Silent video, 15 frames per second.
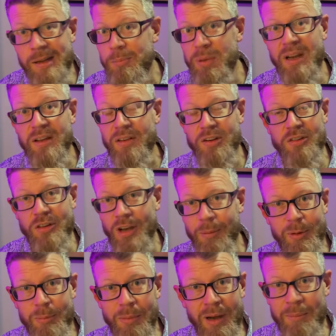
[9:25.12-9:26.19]
because I
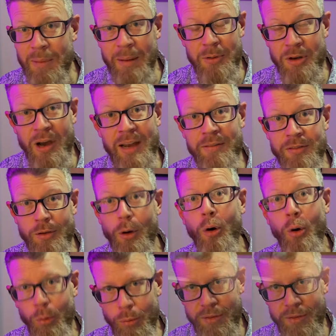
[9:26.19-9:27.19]
sharpen my knives all the